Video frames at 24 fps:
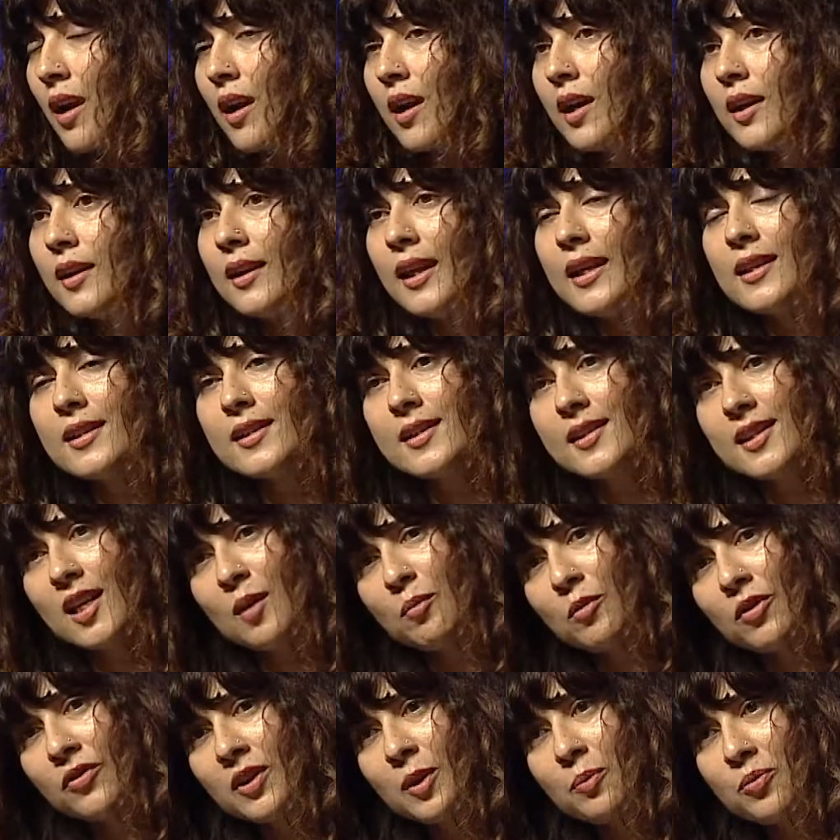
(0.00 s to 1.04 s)
Then
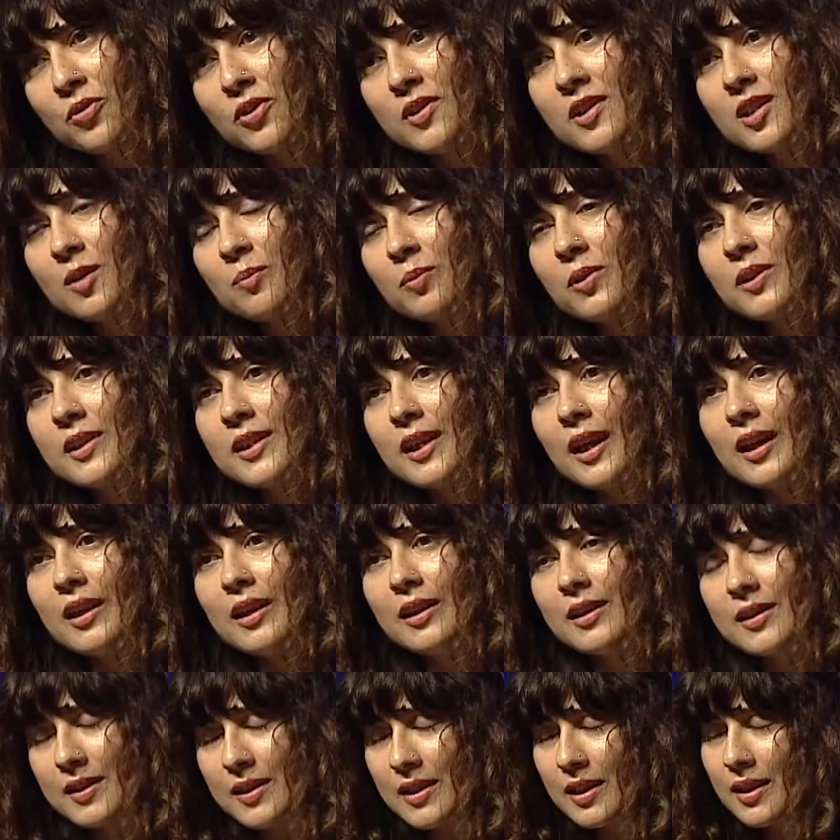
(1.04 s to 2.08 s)
some of the principles I
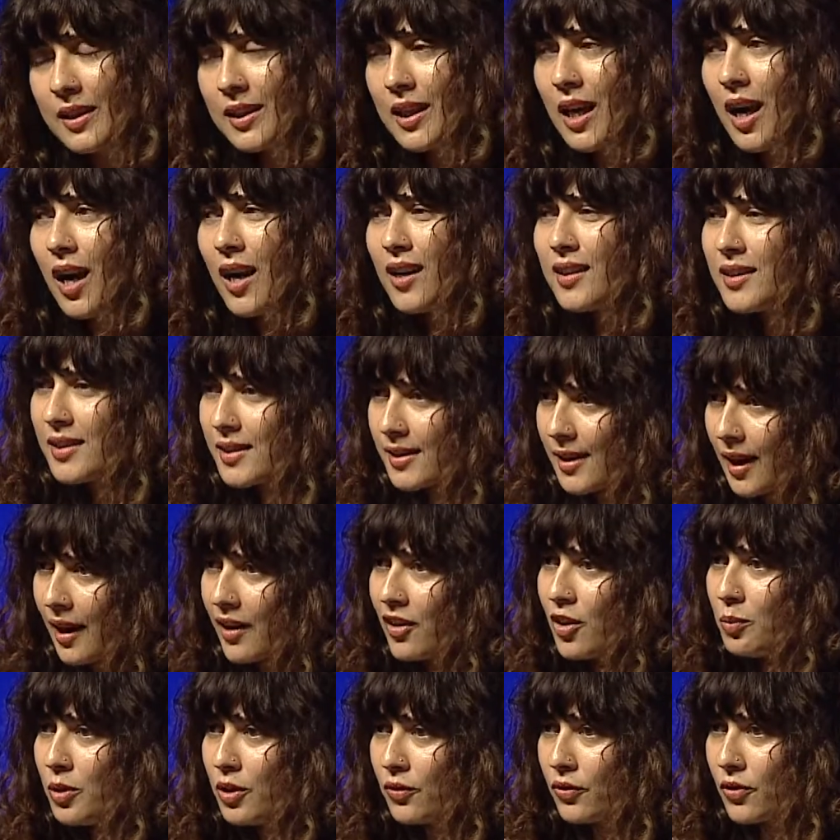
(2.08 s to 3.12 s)
listed are
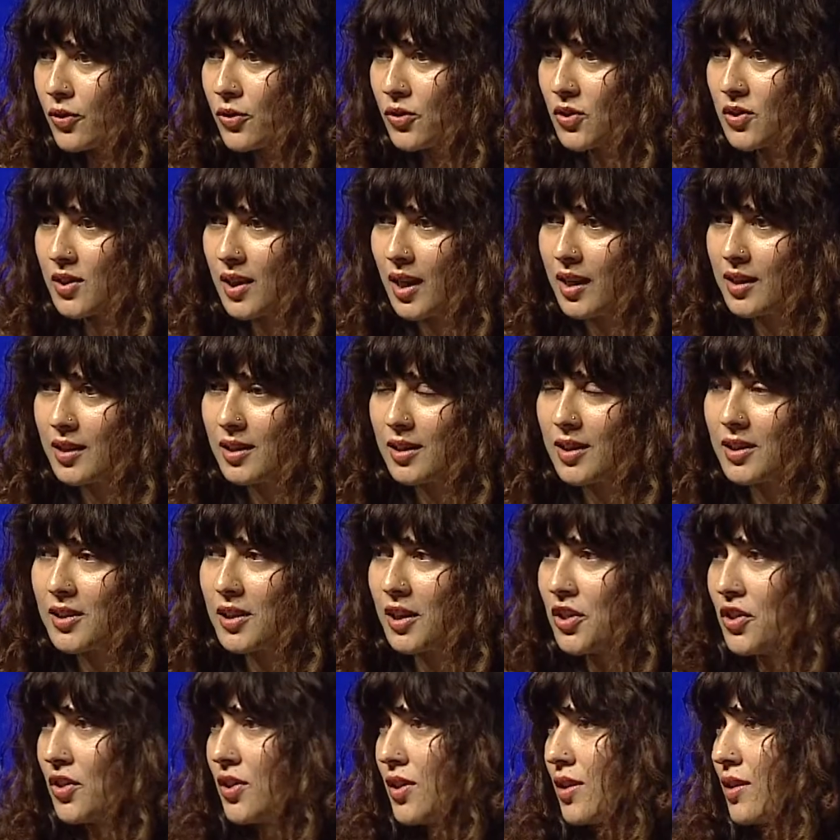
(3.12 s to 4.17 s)
desirable for society,
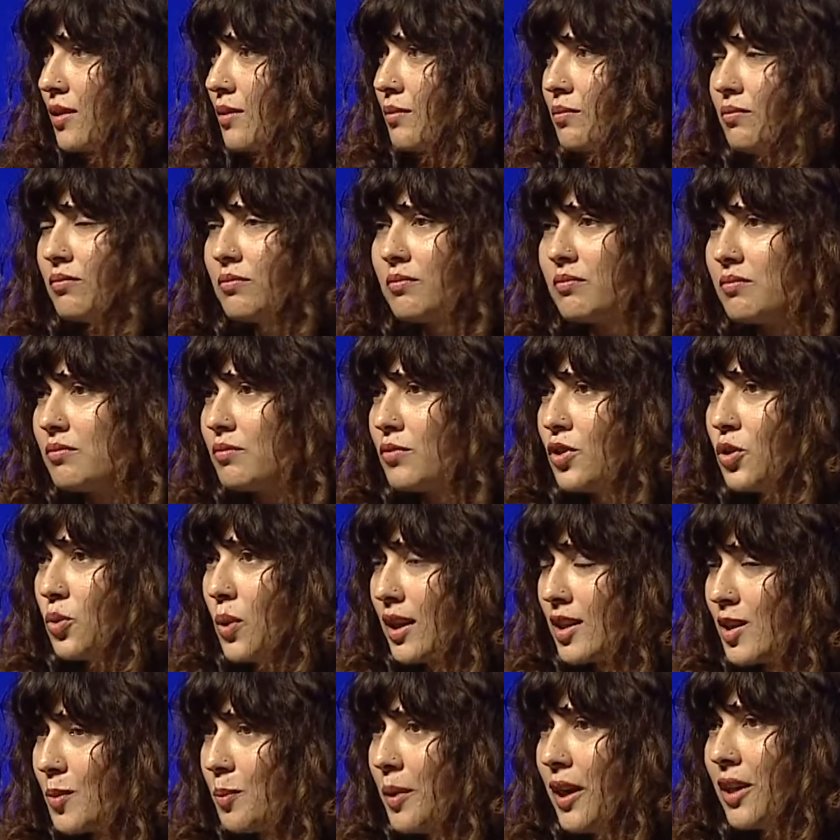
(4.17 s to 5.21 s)
such as to
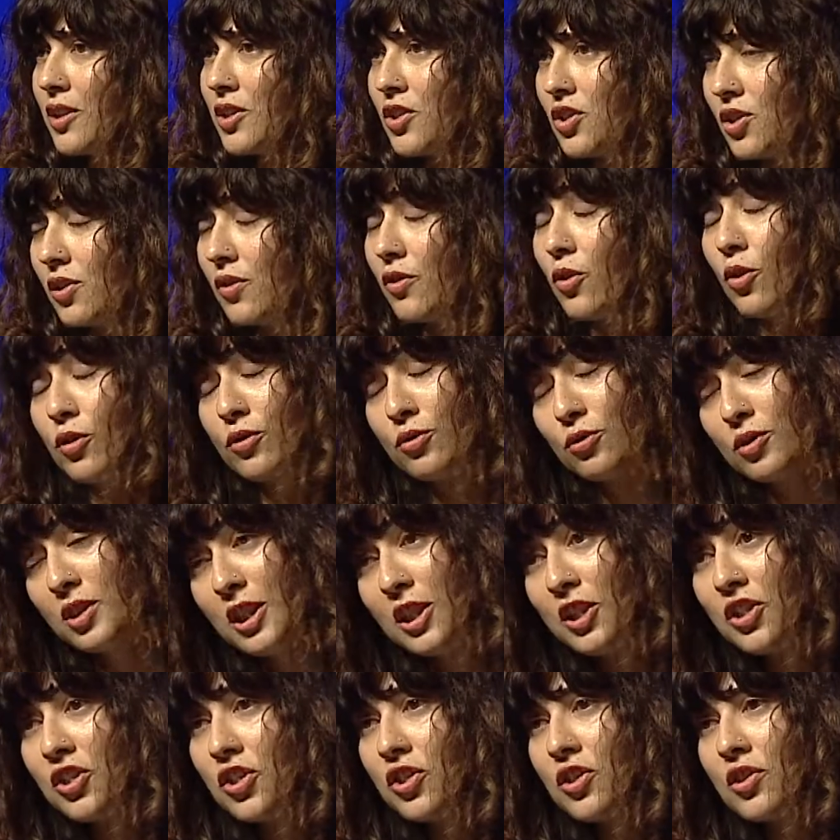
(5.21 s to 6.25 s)
expect children or to
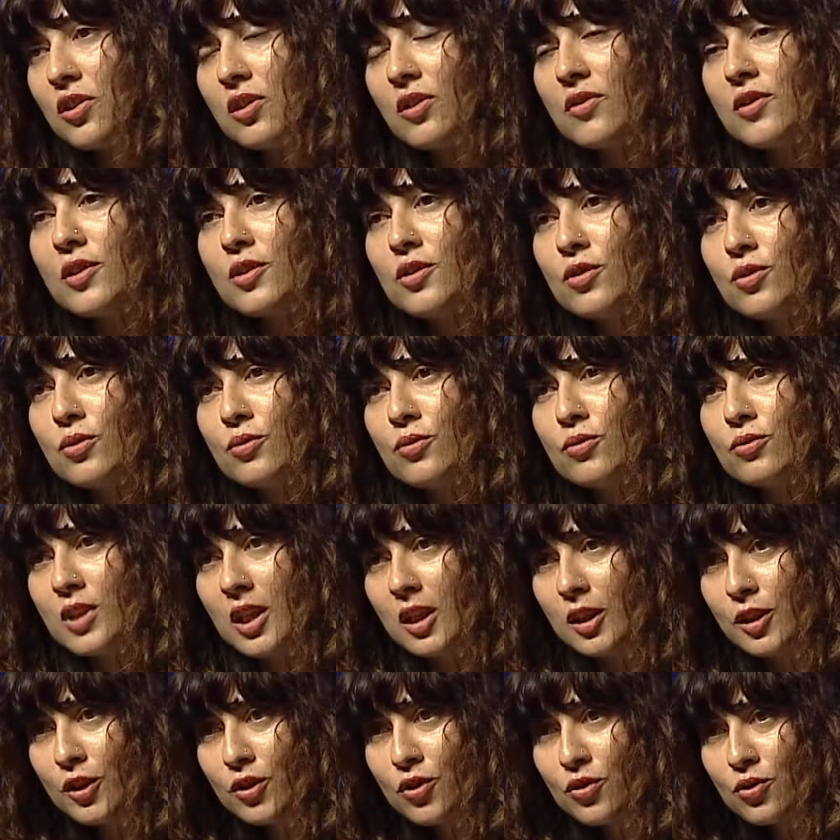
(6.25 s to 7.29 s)
teach children to
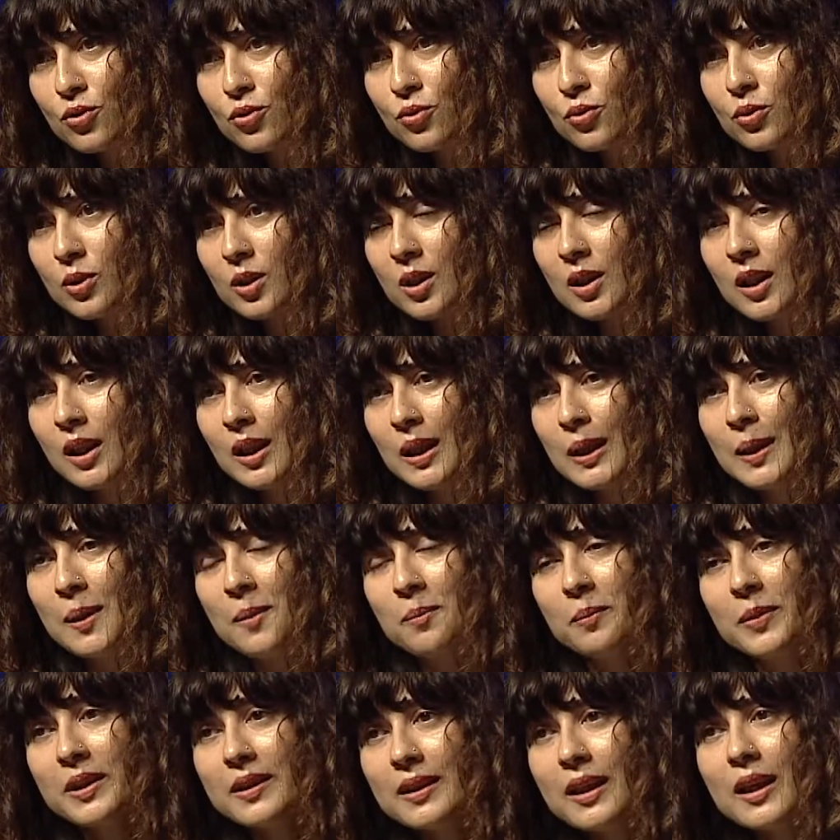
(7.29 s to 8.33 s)
tell the truth.
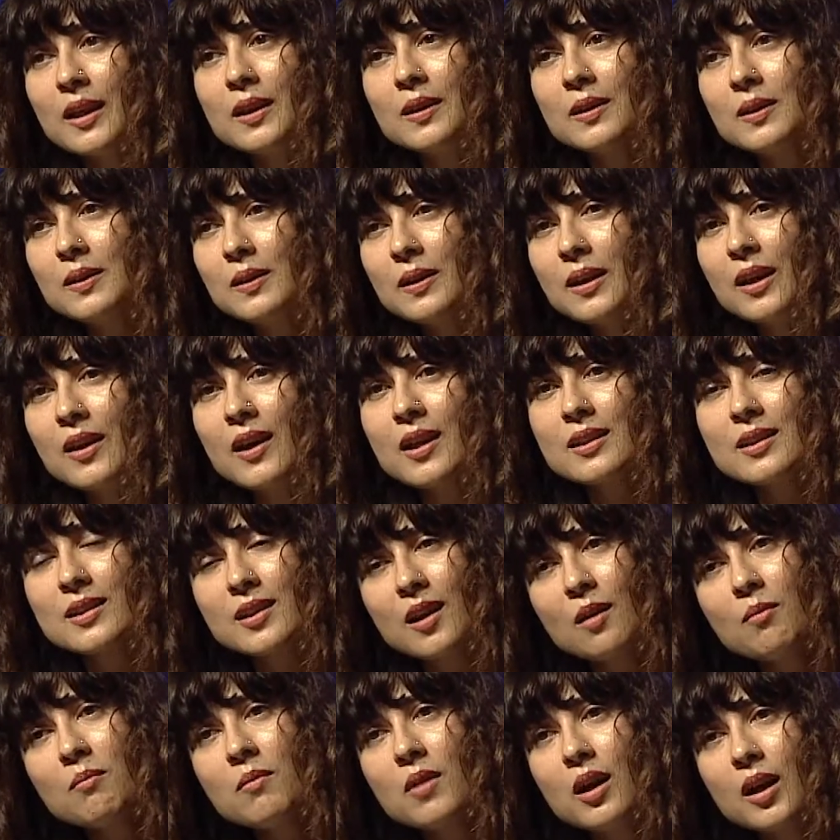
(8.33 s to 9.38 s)
But then there are
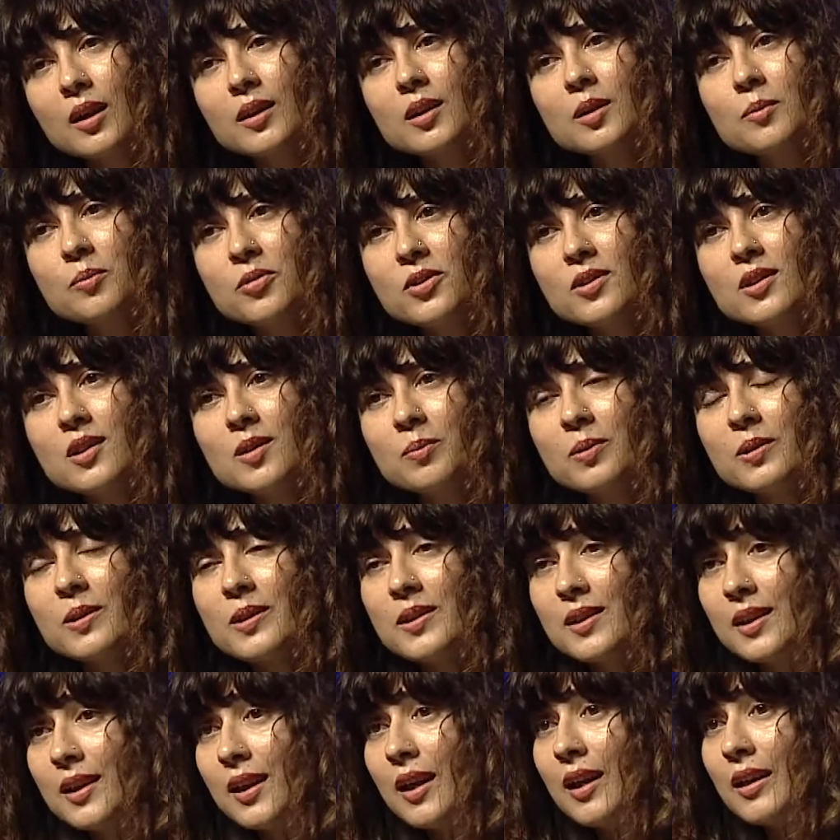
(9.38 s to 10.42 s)
some other
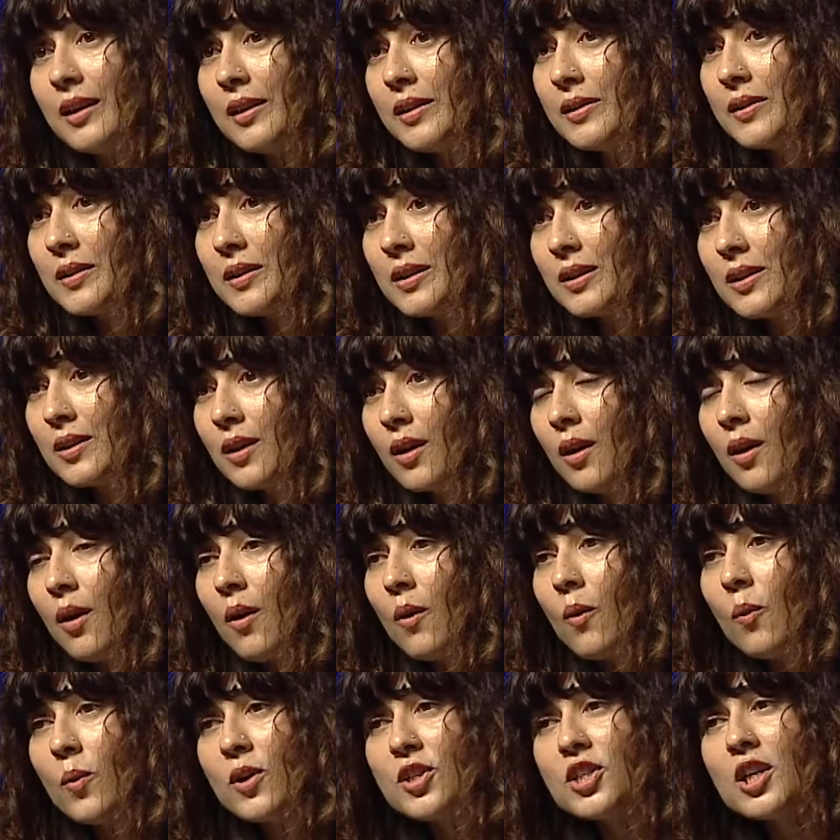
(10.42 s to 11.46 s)
principles that I listed
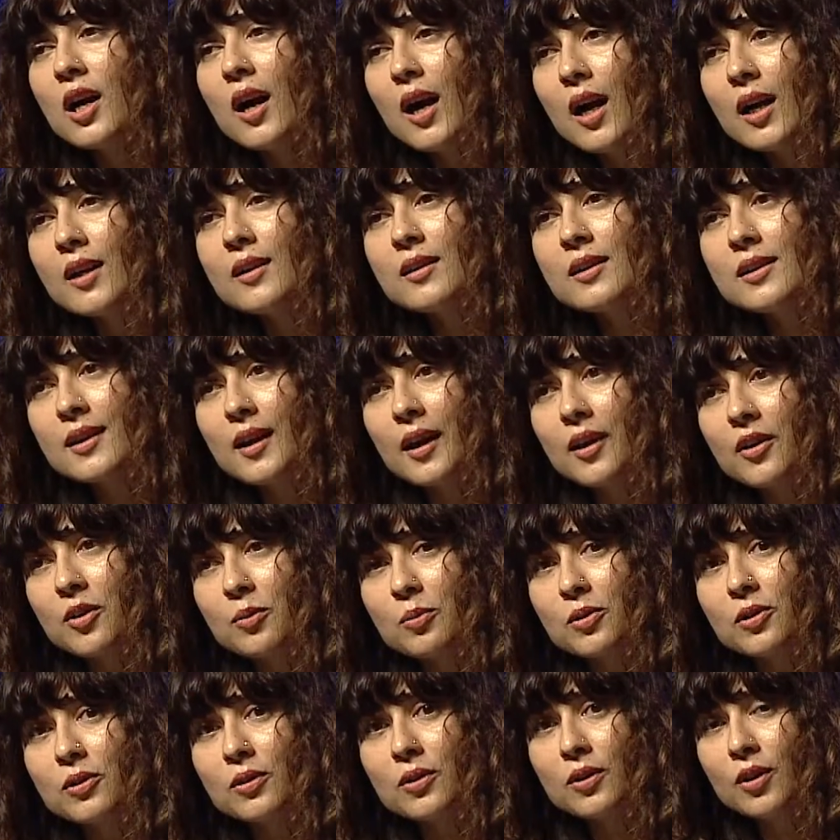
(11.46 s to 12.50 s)
which are
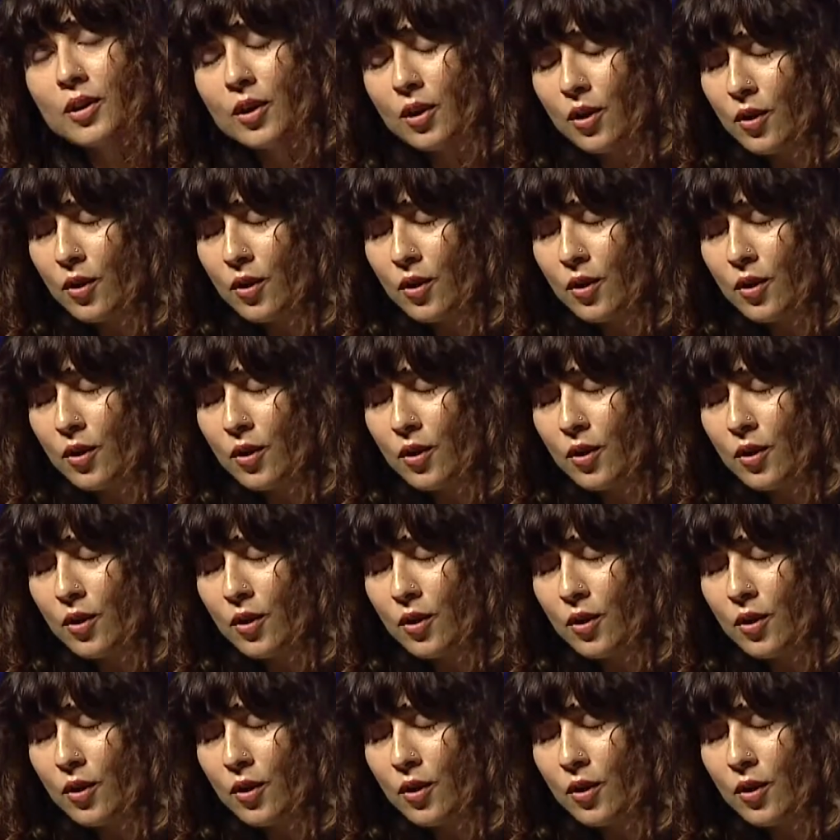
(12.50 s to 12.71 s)
undesirable.